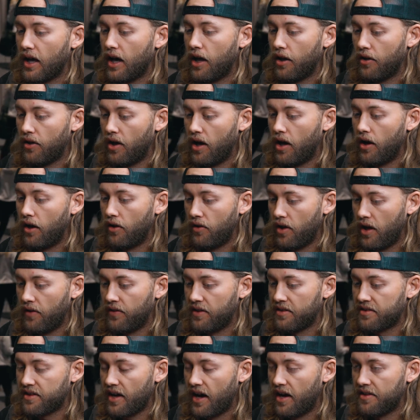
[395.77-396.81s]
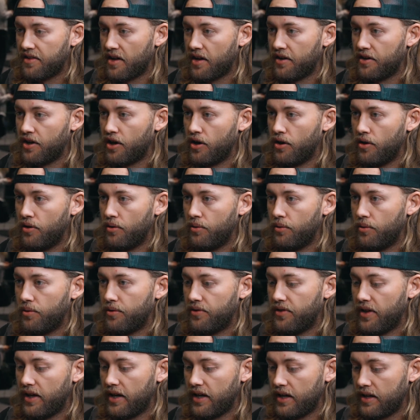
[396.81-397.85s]
lot of these guys I know,
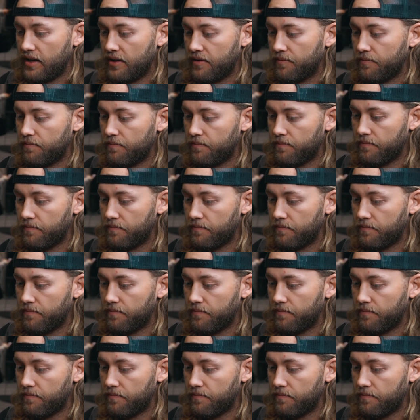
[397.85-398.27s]
they